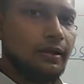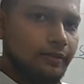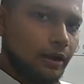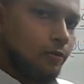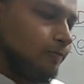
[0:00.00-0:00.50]

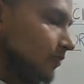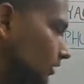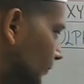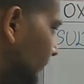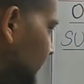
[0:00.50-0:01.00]
Now
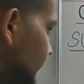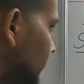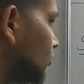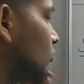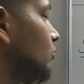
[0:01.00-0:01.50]
the
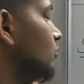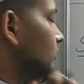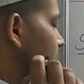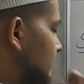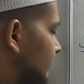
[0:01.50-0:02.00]
basic to
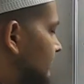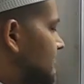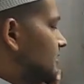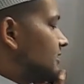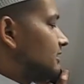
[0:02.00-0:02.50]
this
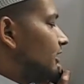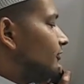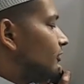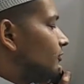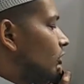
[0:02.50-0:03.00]
is
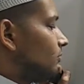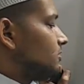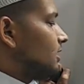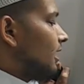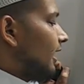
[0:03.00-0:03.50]
sulfur
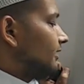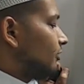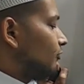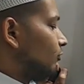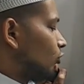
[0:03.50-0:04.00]
forms
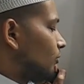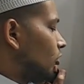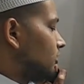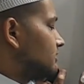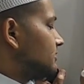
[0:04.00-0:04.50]
either 4
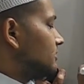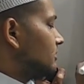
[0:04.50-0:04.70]
bonds